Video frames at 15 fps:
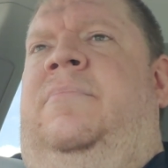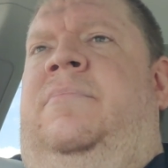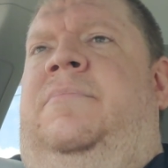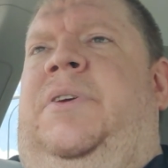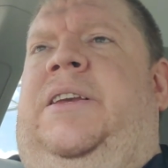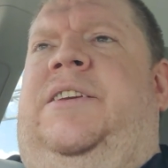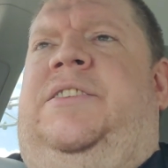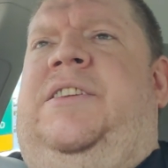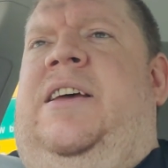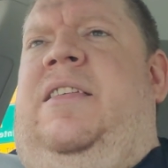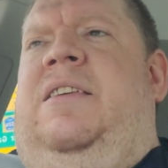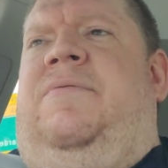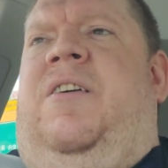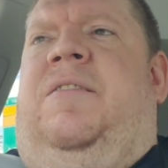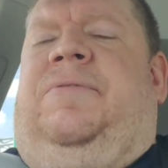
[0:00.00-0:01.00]
because now
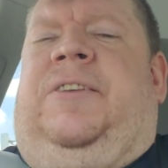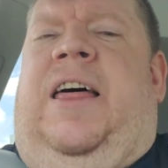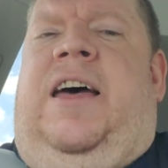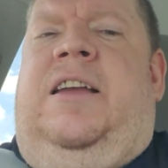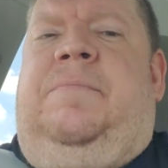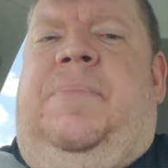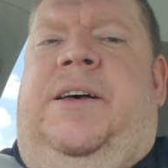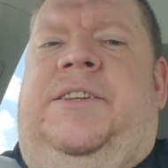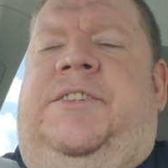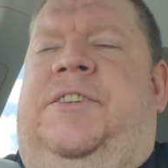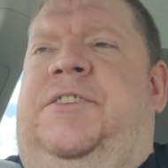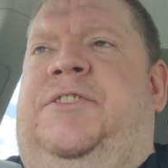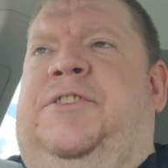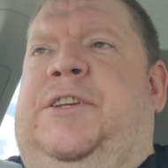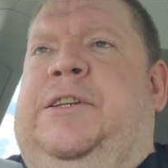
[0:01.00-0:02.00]
they've got flying
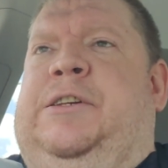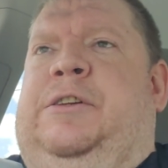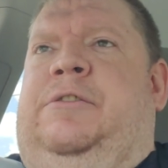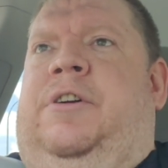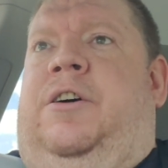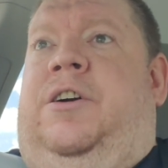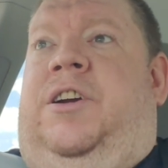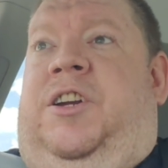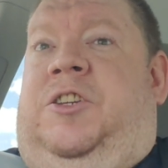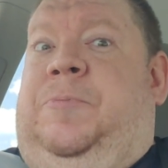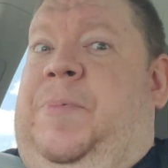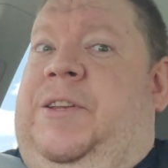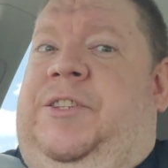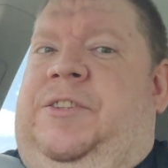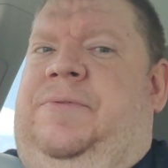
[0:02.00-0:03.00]
buses that are
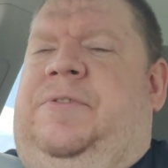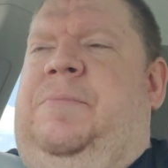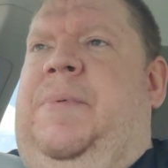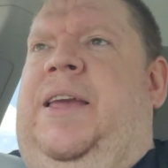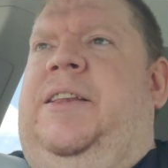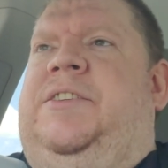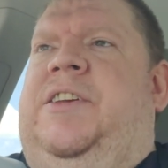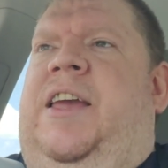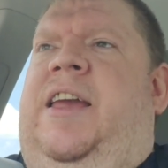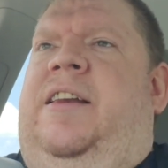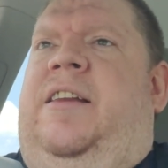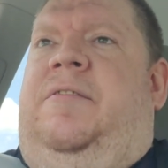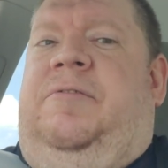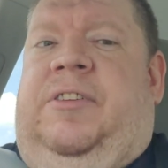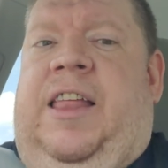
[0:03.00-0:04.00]
expensive to
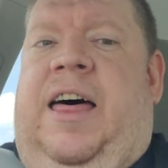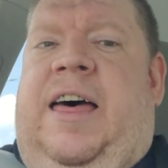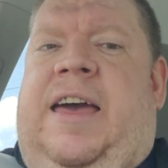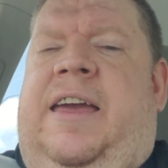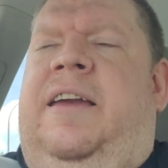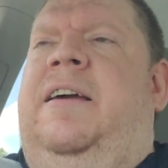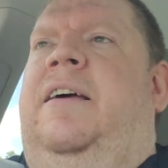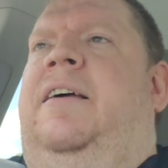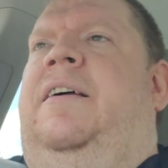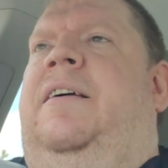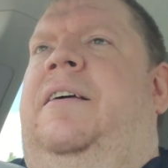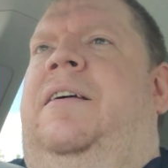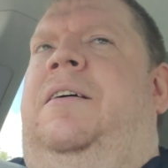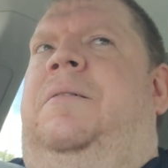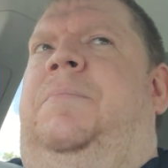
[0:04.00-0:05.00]
maintain and fly,
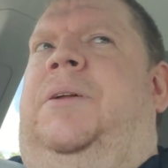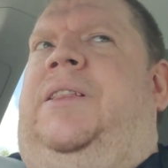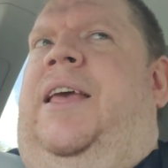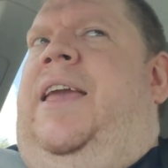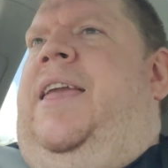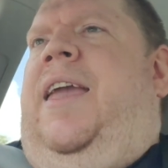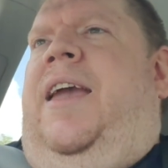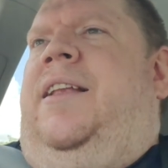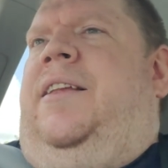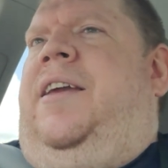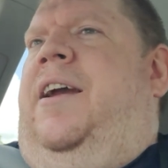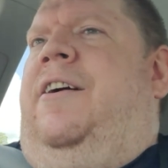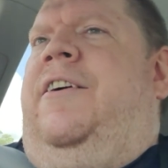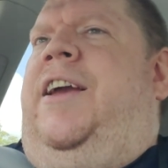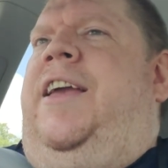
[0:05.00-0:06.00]
but they can't
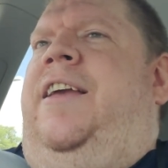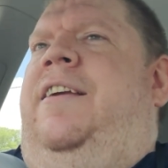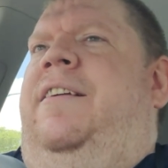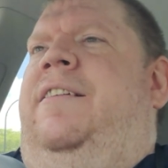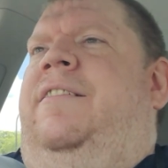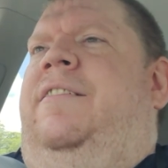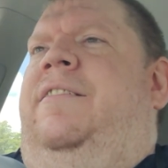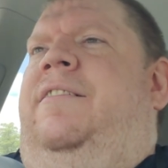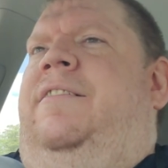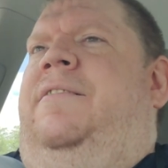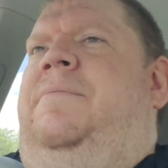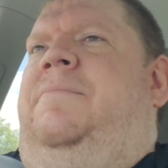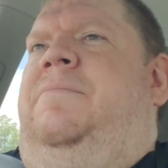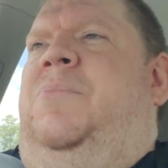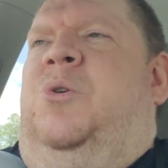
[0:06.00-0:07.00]
carry
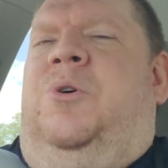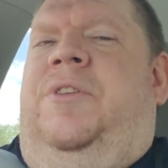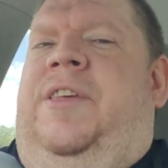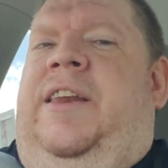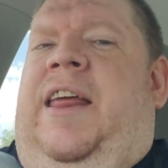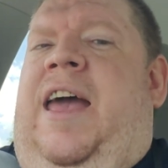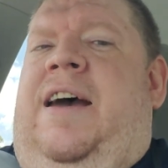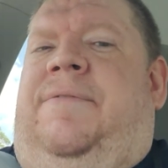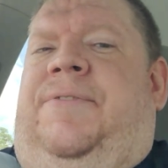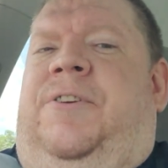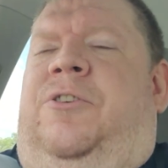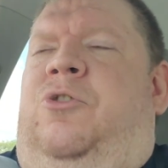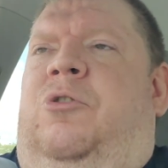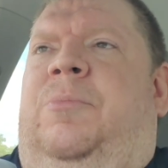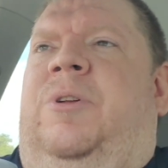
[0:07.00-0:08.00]
more than half
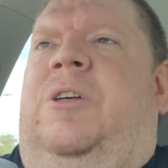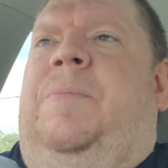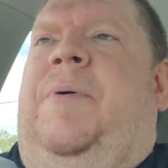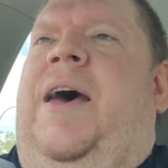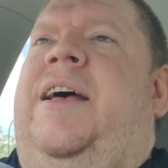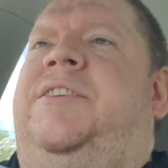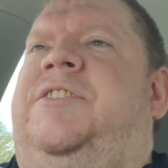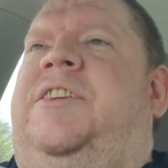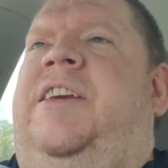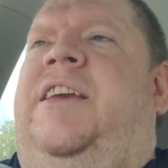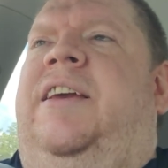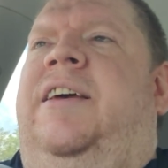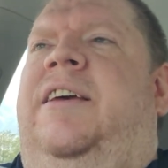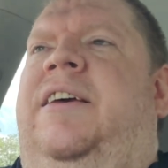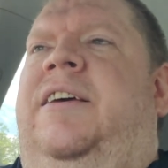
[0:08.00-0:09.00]
their normal
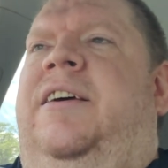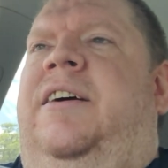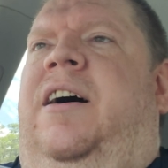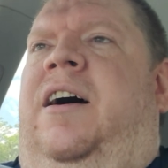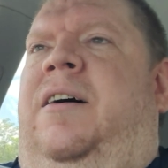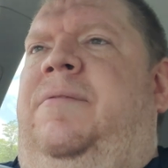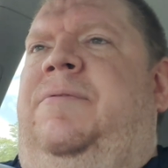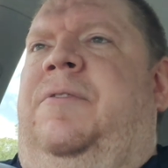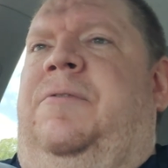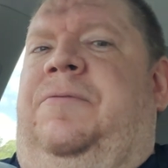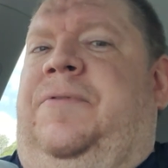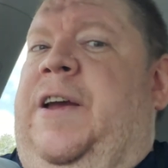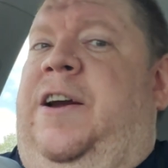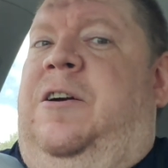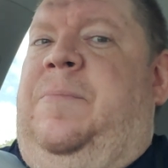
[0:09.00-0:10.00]
capacity
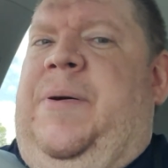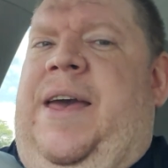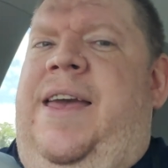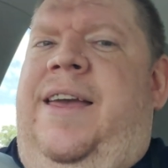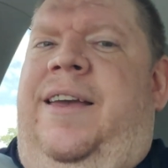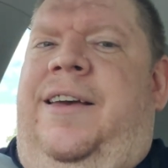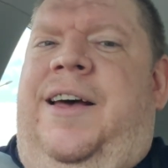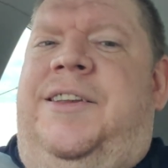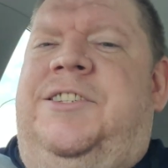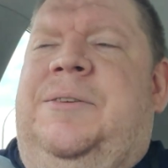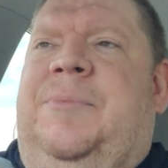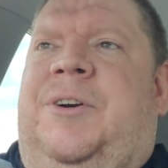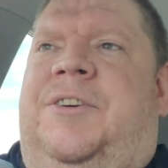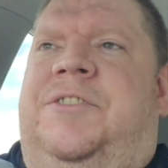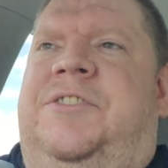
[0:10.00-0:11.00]
of fare-paying
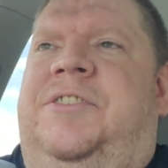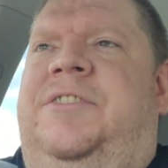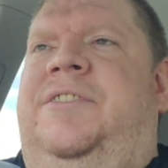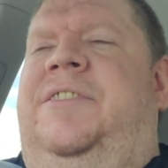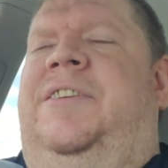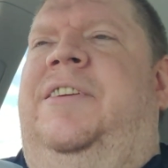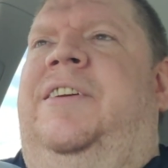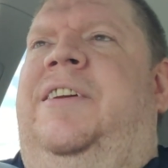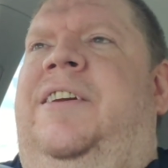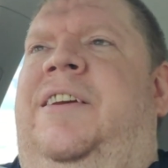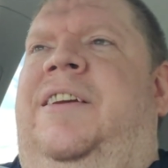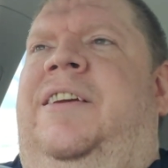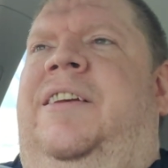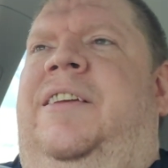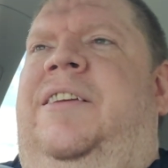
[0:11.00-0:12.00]
customers.
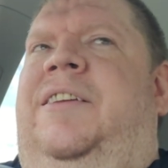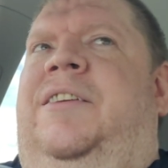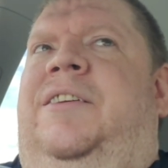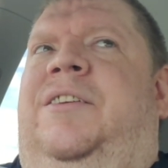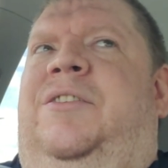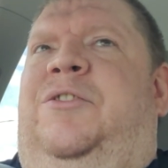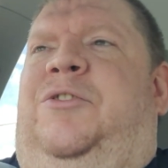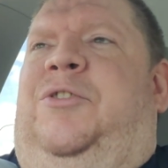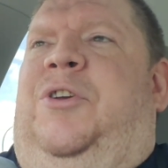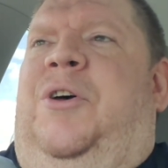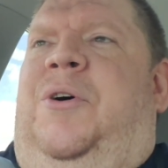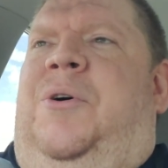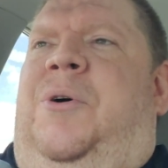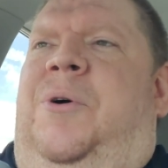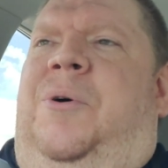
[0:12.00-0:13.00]

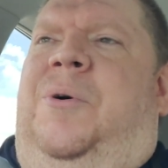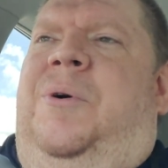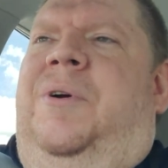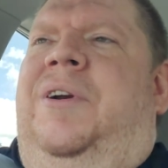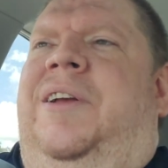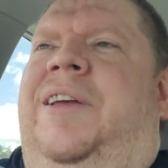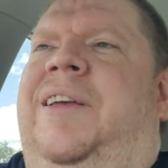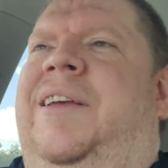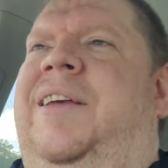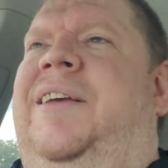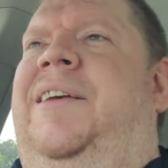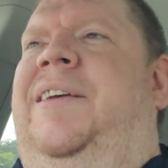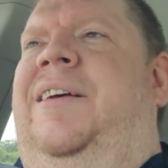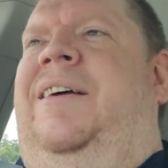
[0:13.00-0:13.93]
So,